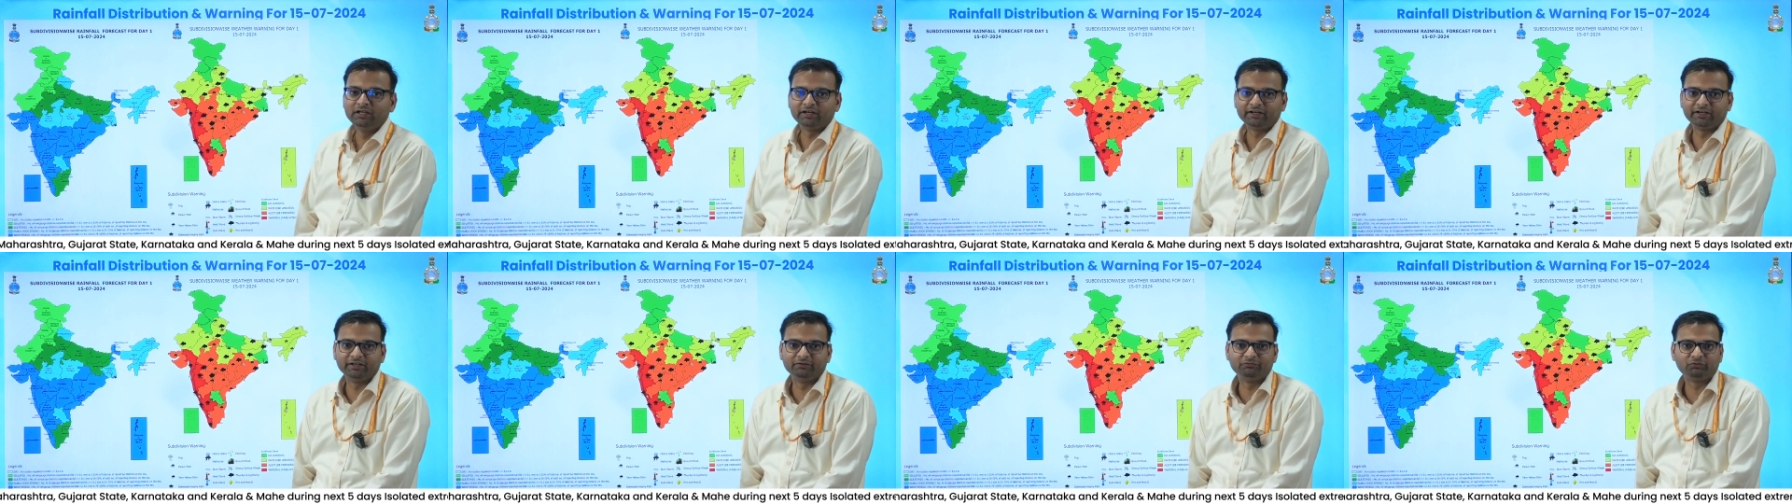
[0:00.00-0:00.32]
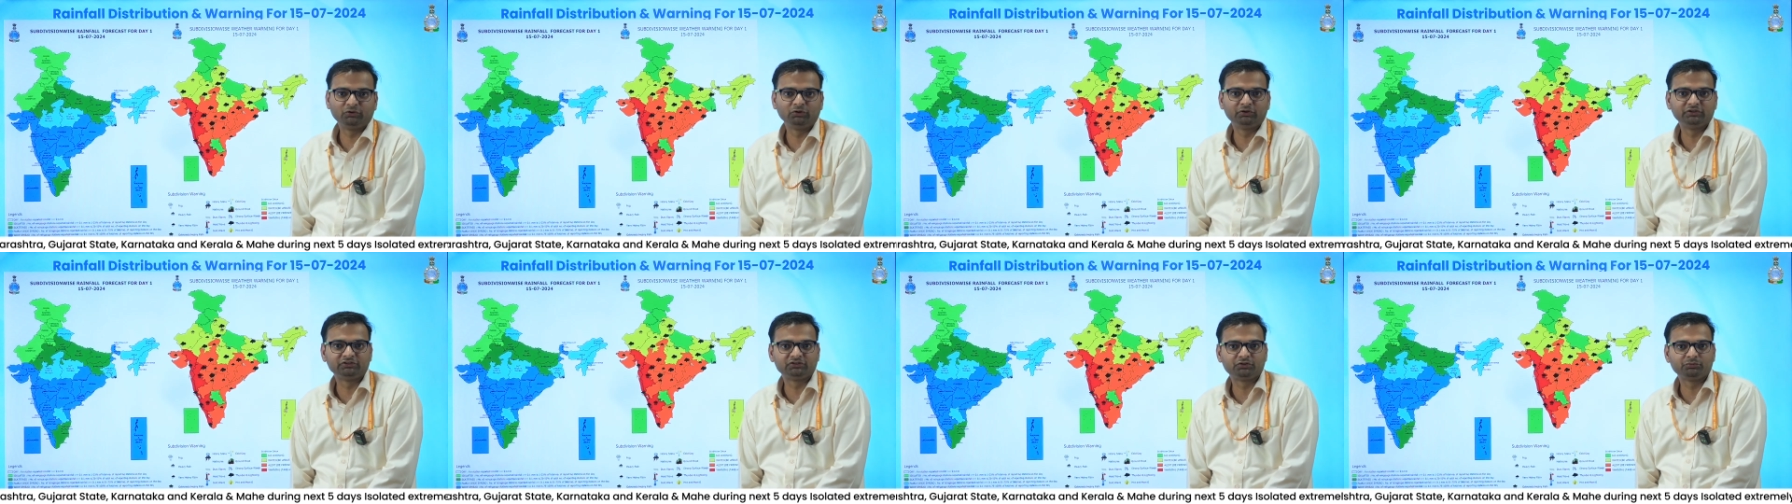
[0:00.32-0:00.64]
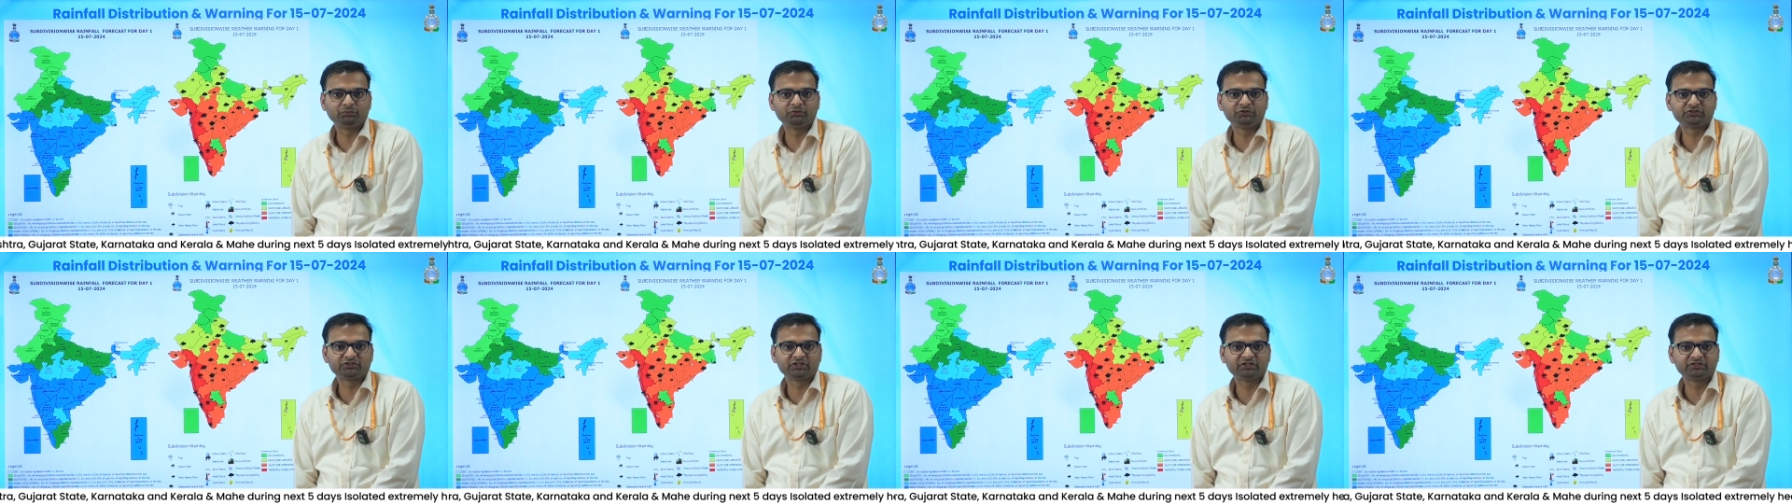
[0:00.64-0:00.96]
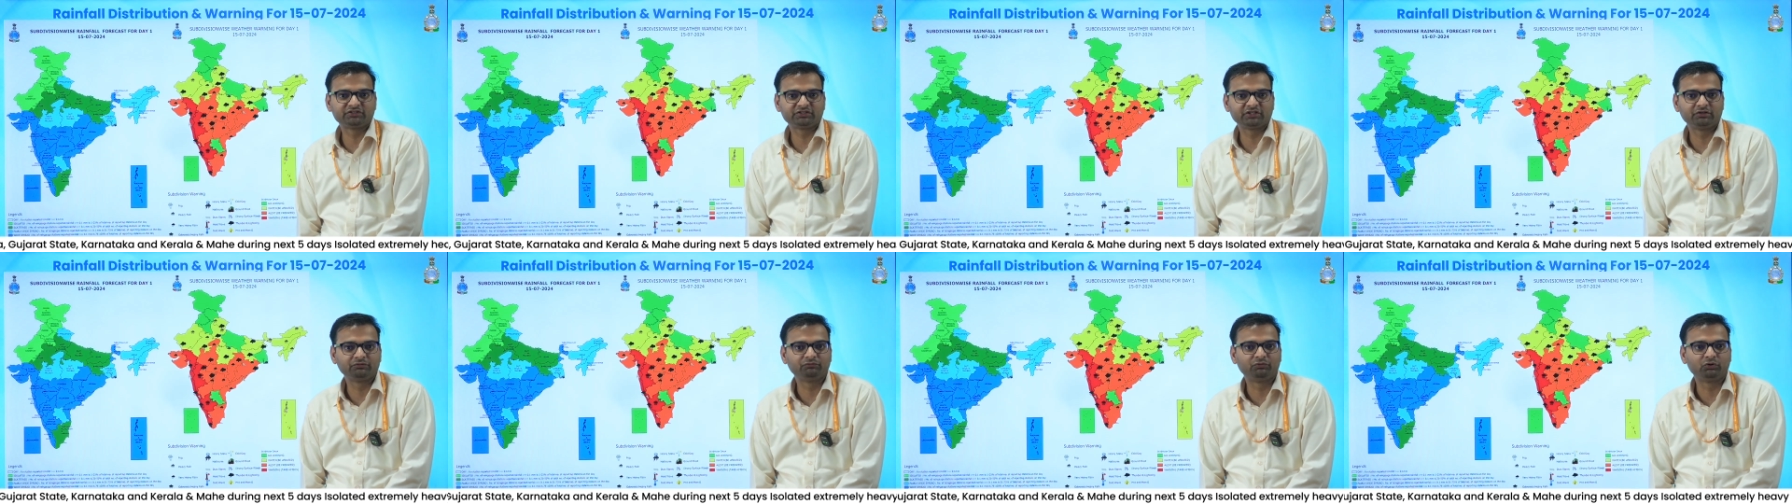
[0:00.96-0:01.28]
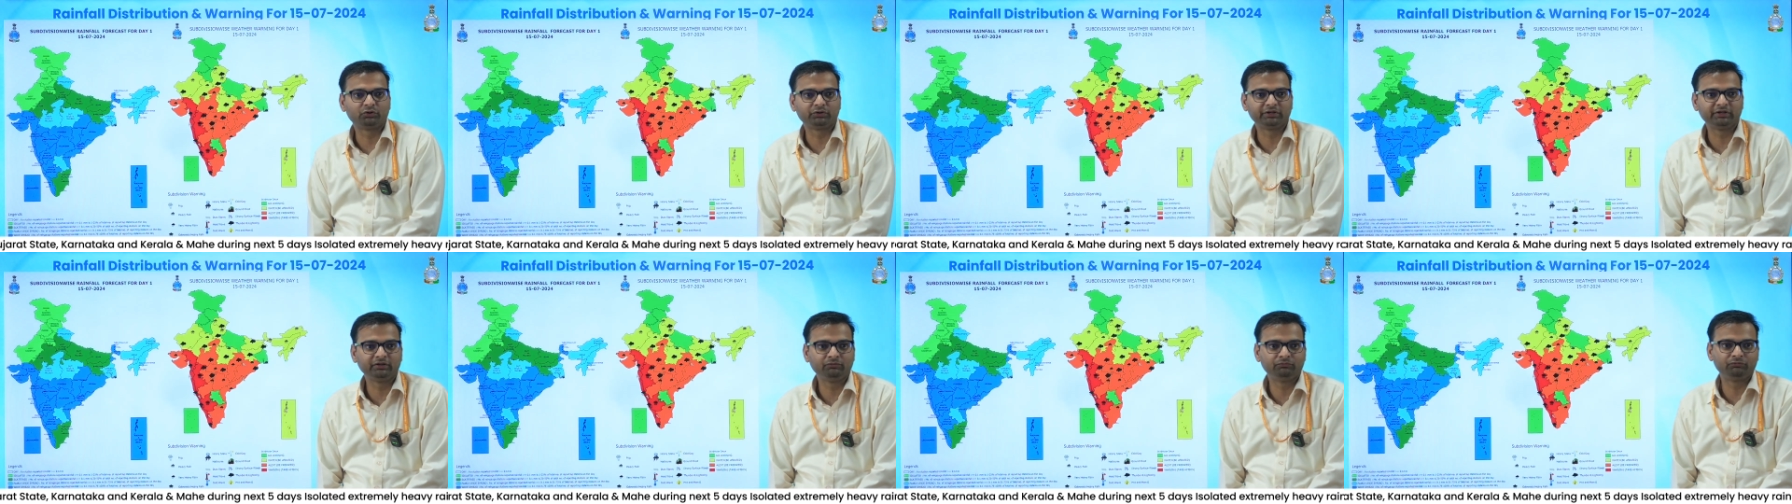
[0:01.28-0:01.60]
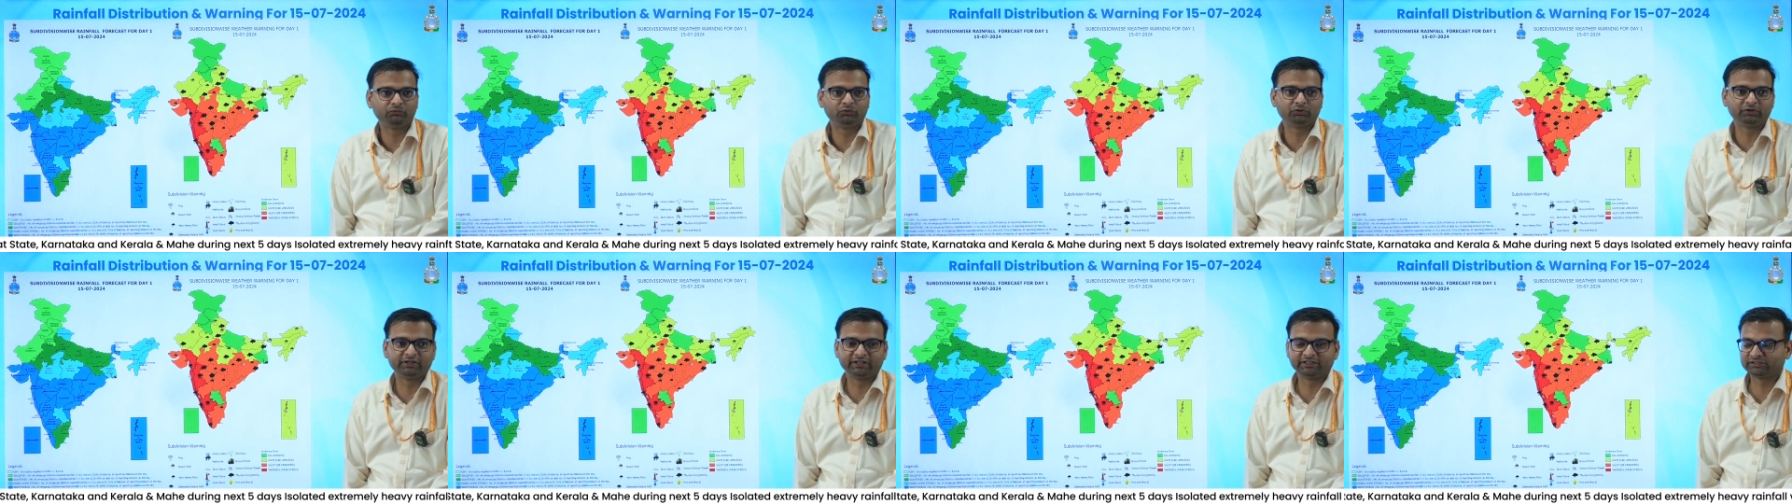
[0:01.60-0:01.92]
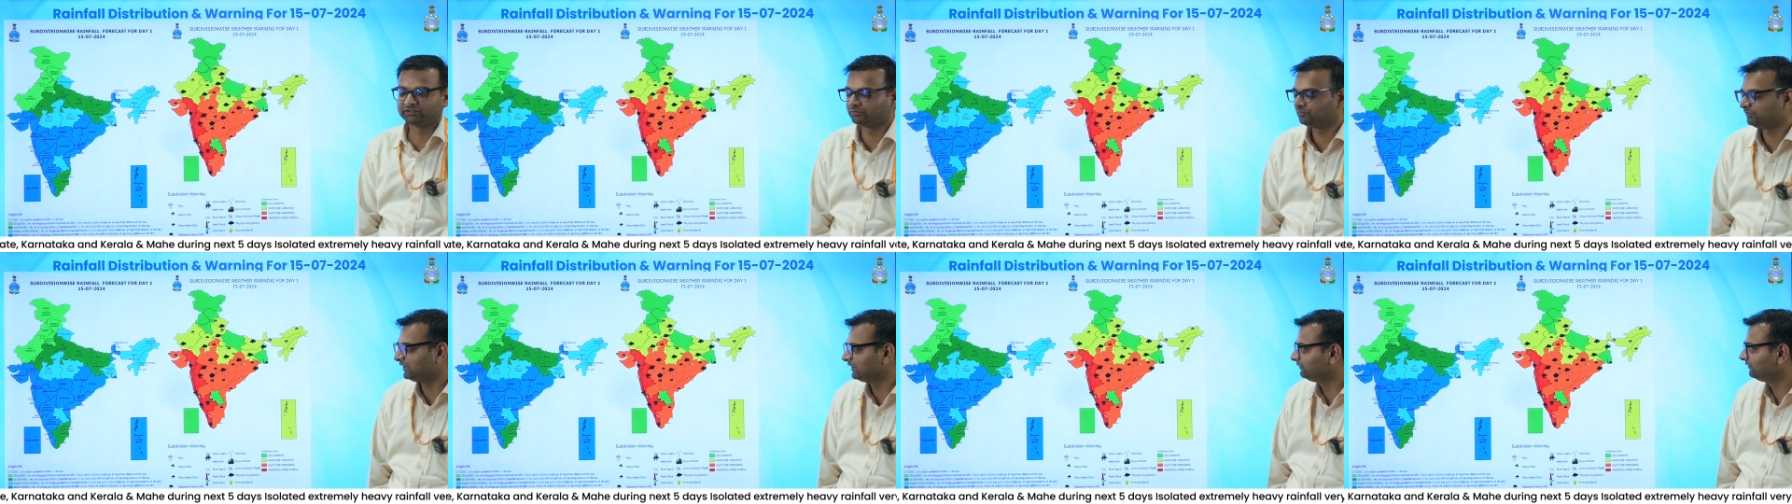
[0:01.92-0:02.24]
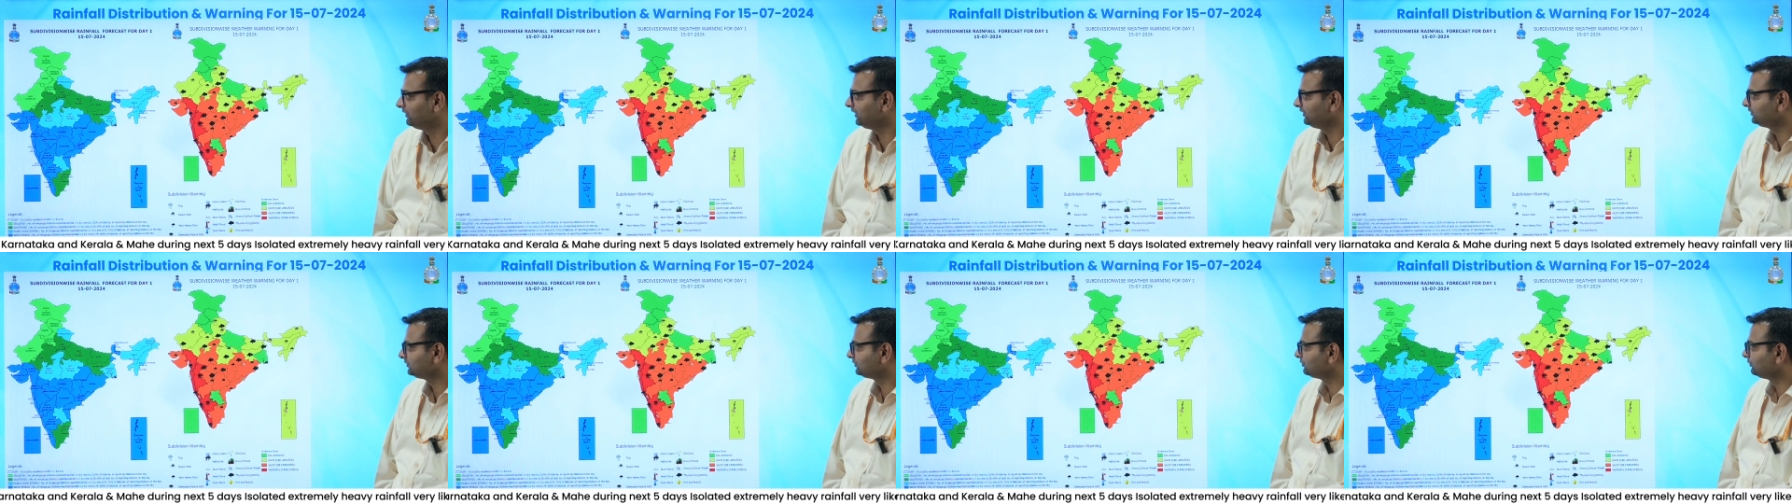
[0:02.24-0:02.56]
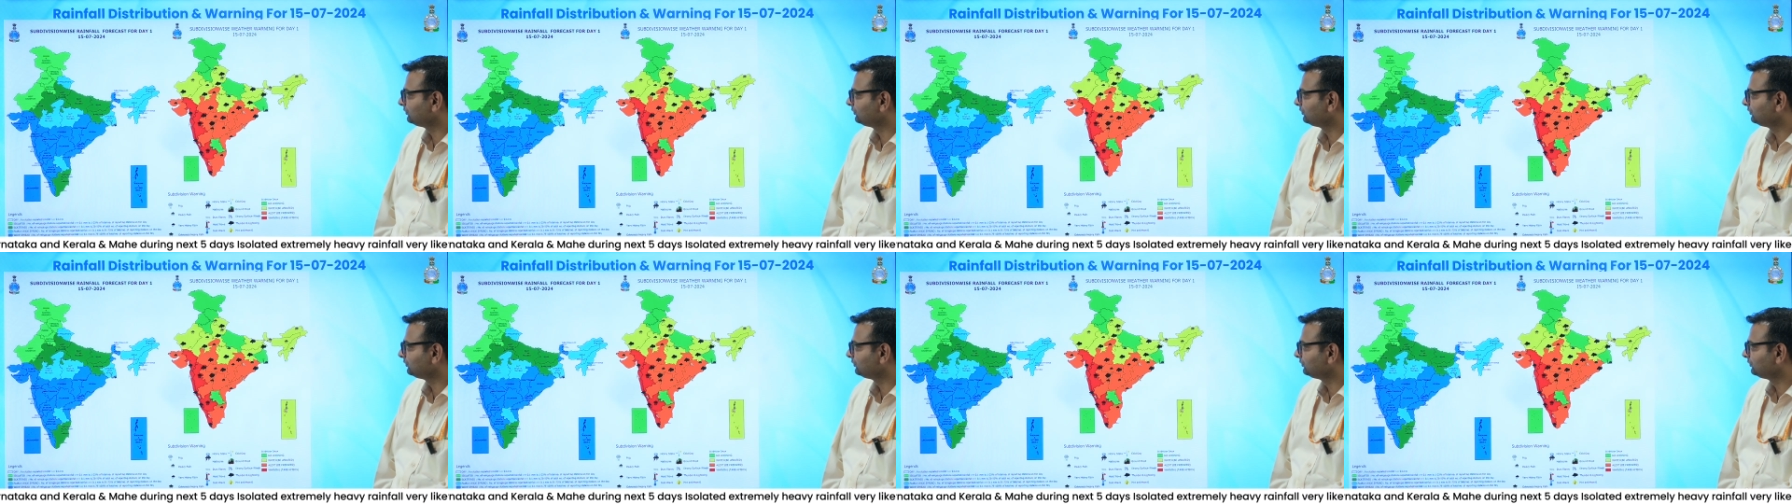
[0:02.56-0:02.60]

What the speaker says: rainfall distributions and warning for next 5 days.